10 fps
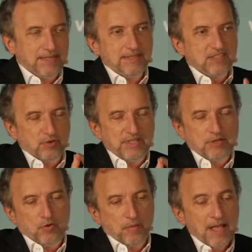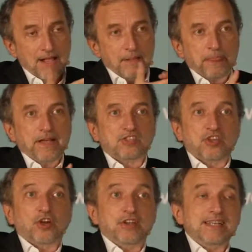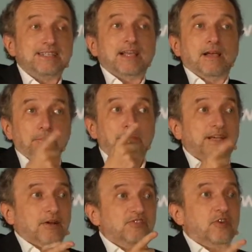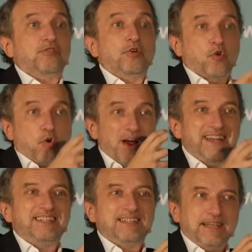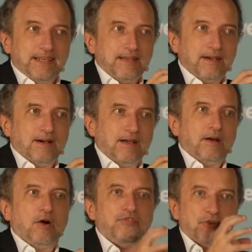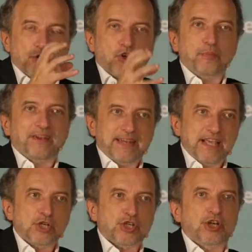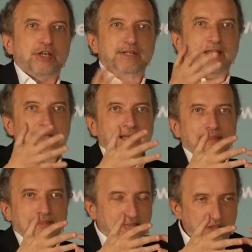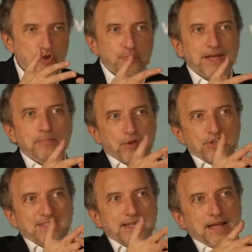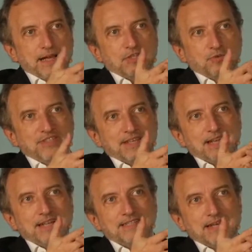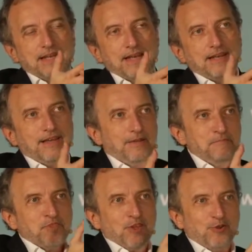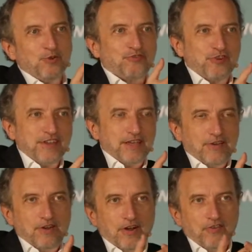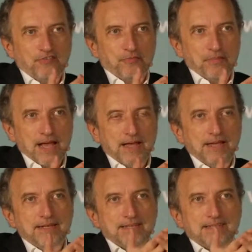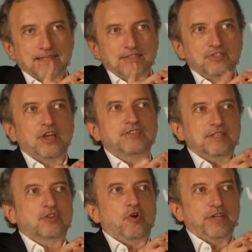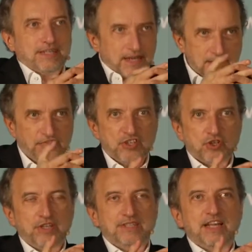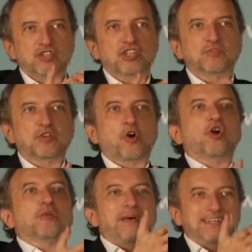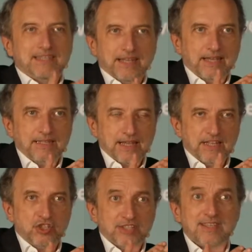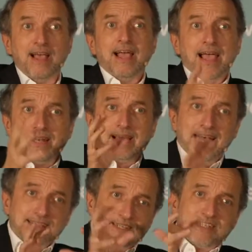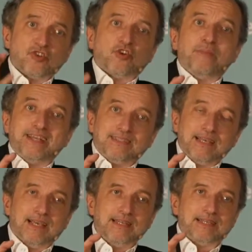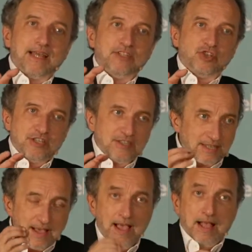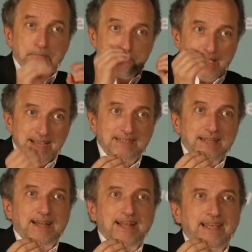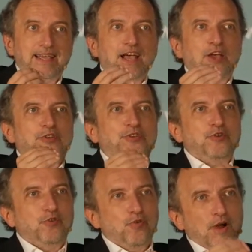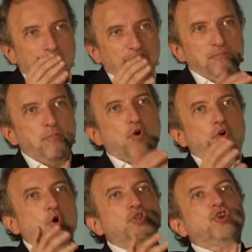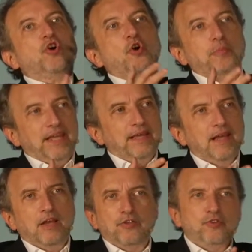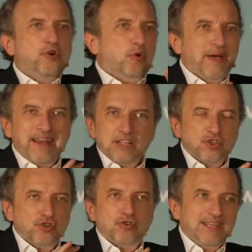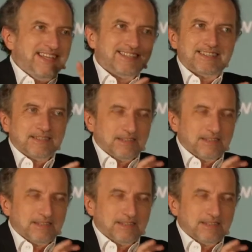is critical. The second is because of the quality of the recommendation the human plus AI to a certain extent, and a good friend of mine doesn't call it artificial intelligence, but augmenting intelligence. And as it is augmenting intelligence, basically, you have more autonomy. Your manager is